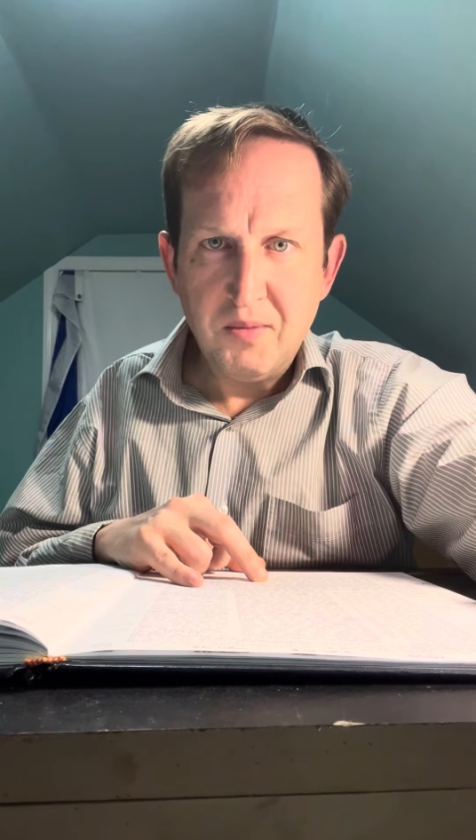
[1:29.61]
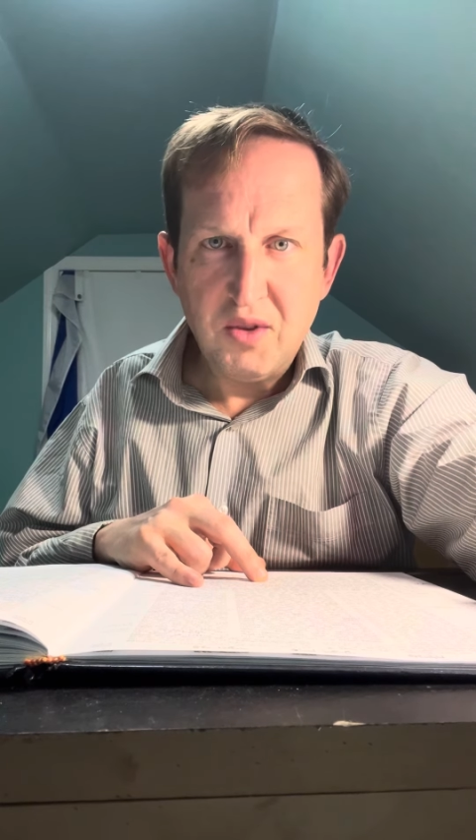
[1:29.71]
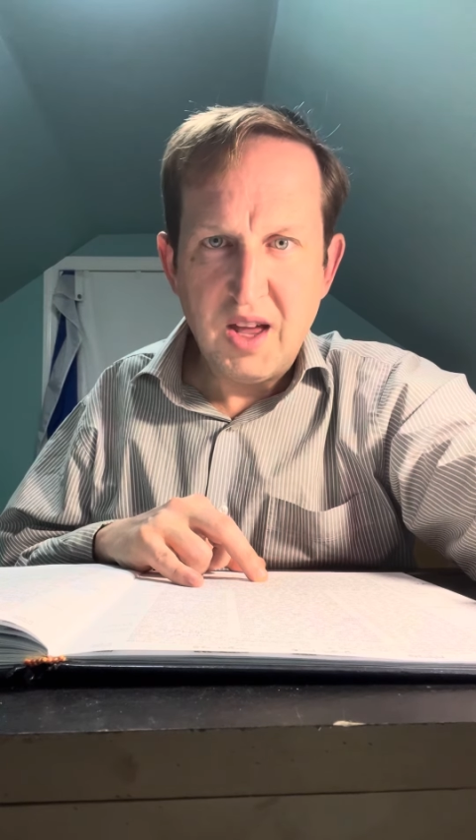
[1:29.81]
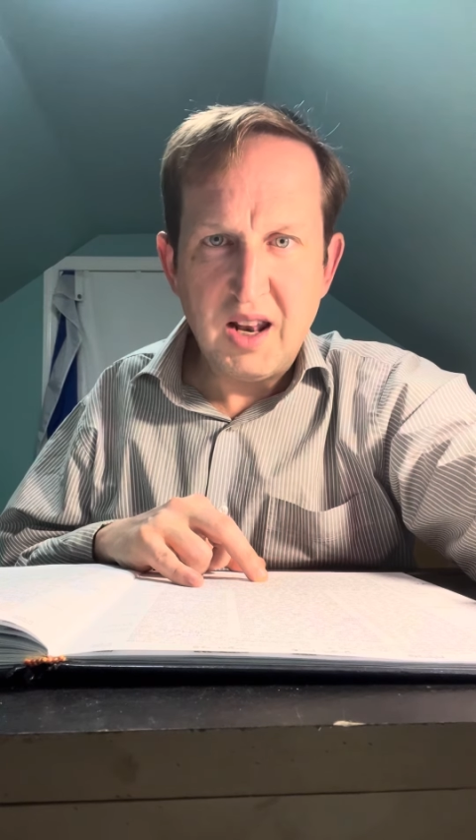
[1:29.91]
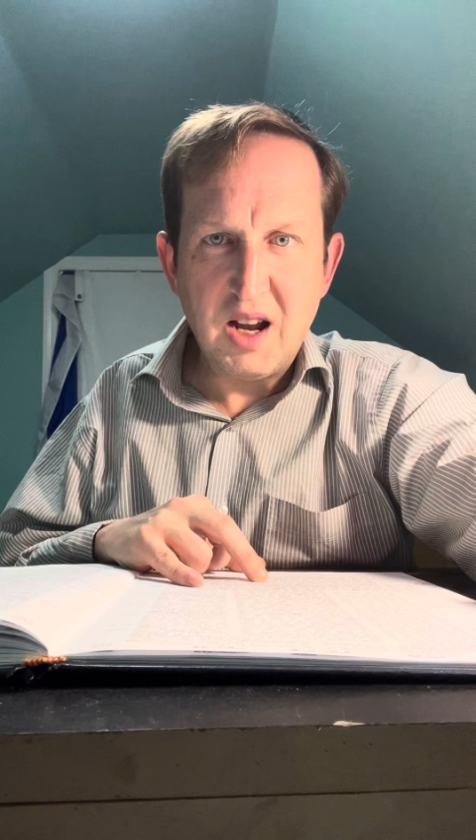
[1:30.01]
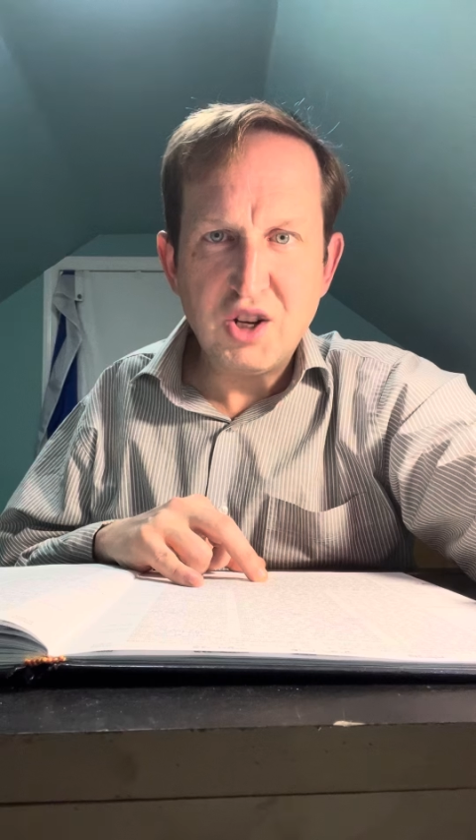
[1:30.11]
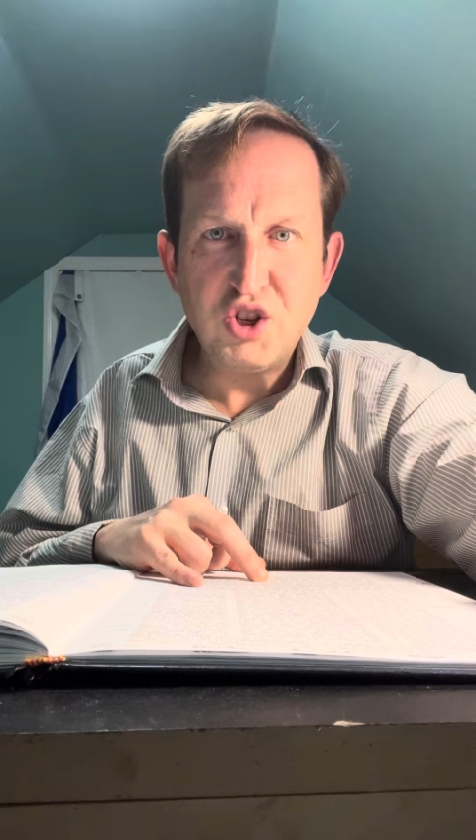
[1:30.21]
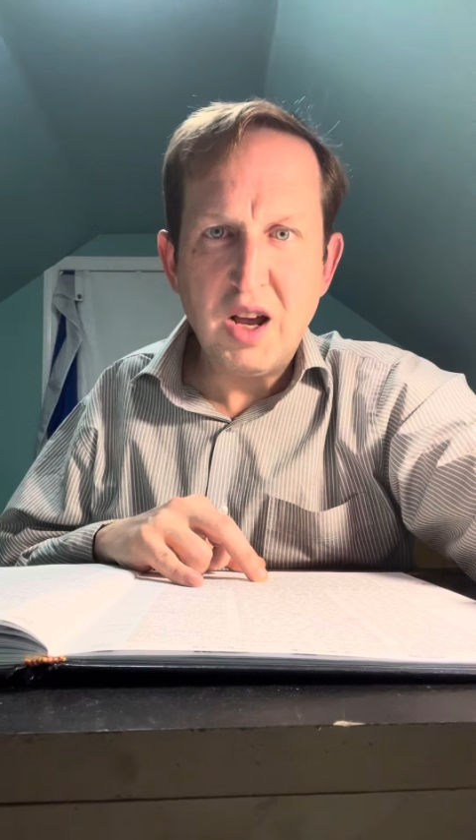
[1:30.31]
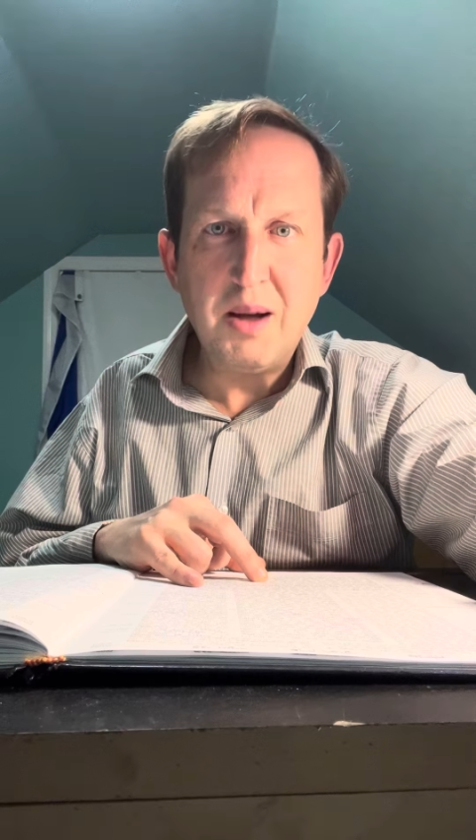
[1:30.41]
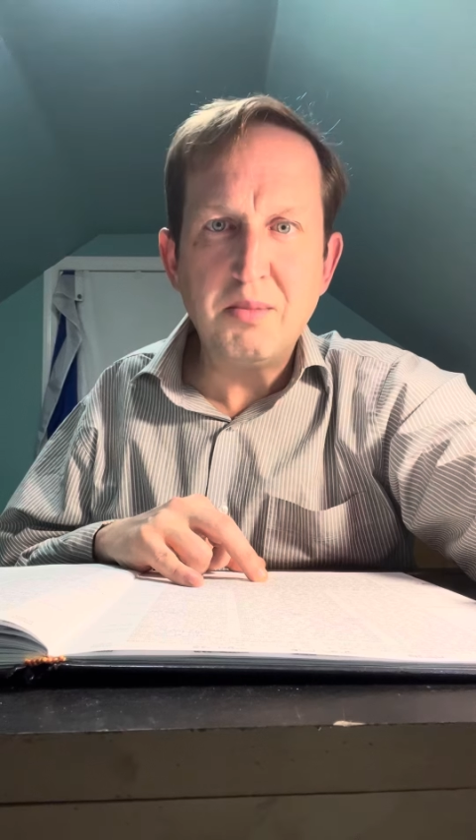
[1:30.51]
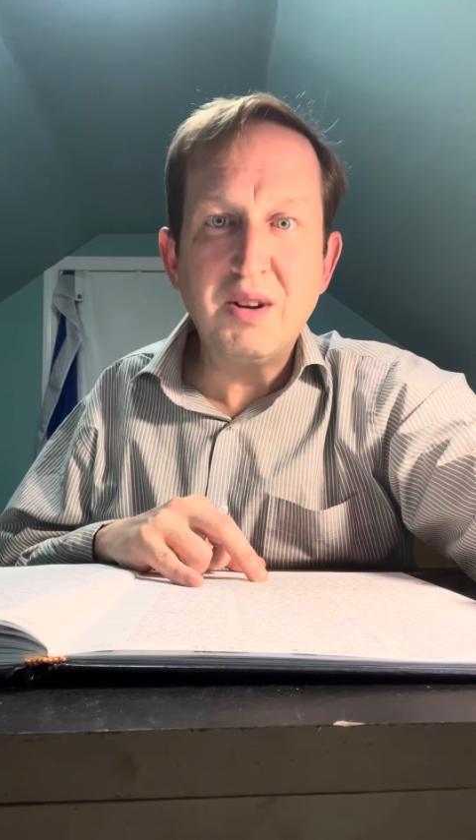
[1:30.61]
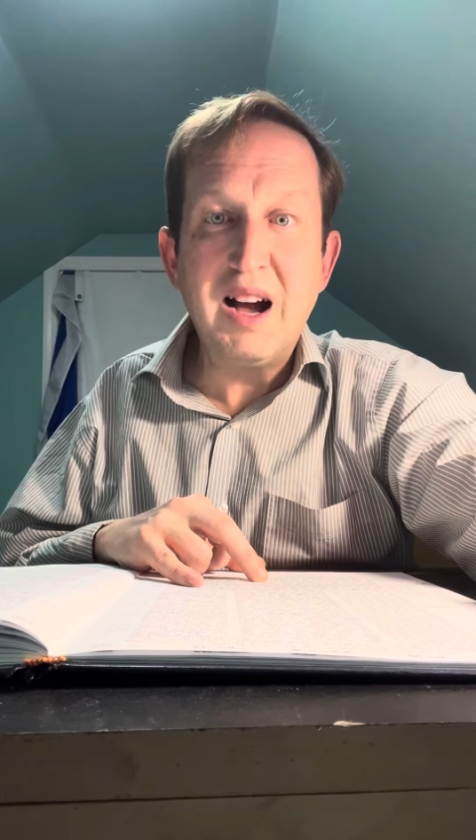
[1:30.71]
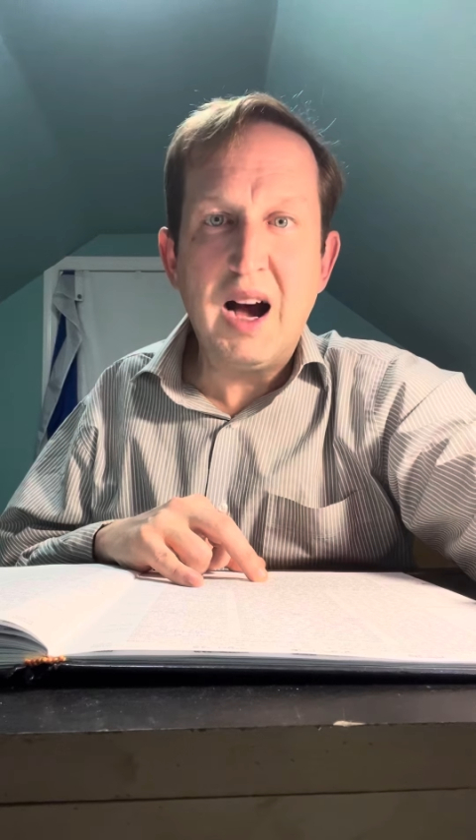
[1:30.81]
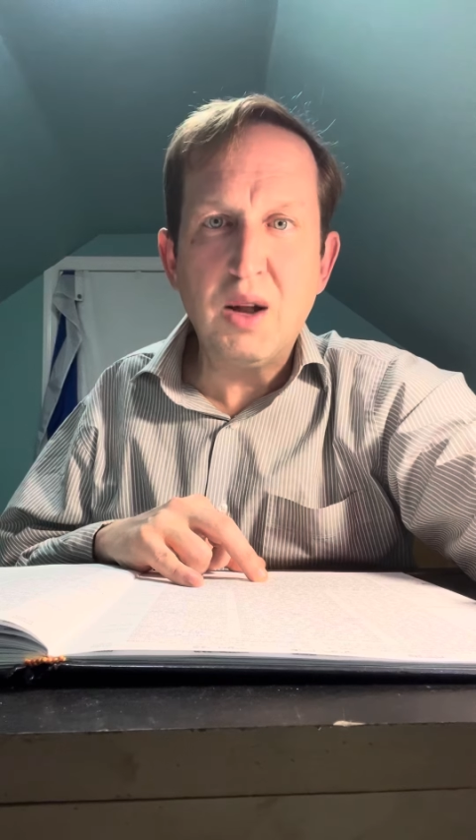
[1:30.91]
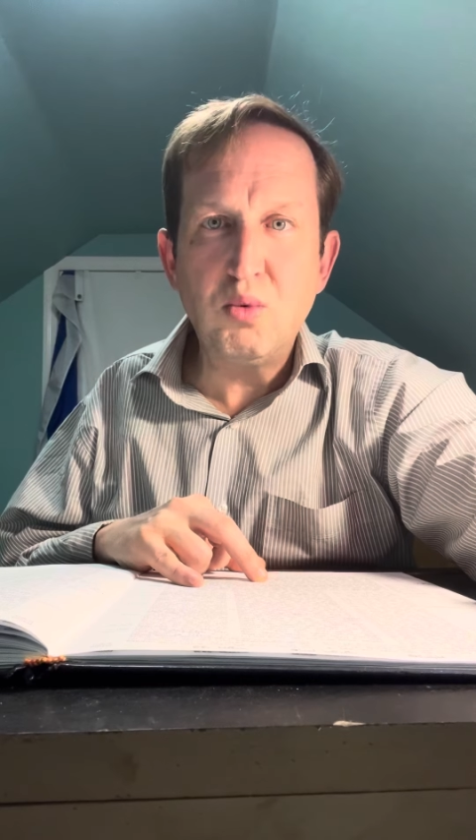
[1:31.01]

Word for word: then Hashem, God,